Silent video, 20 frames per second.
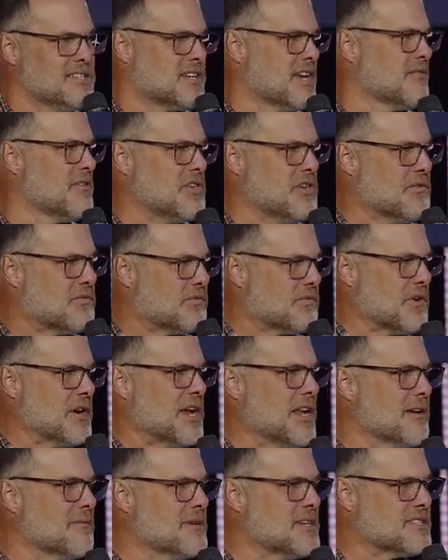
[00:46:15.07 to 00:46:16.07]
He's giving you
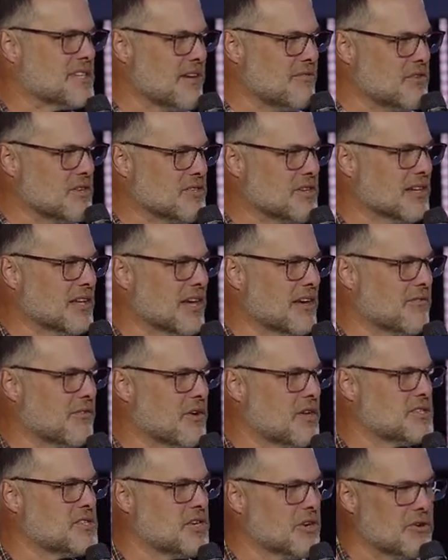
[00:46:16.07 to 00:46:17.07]
freedom. He's giving you
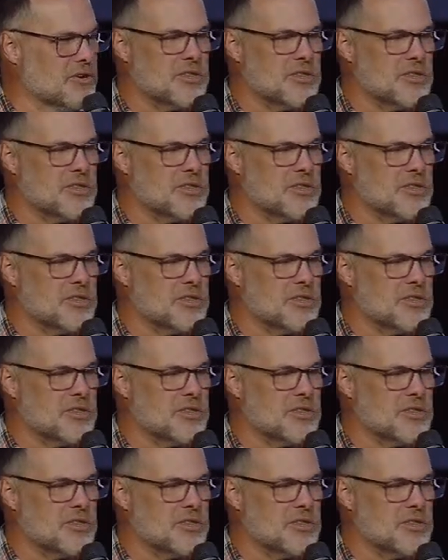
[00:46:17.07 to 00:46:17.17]
deliverance.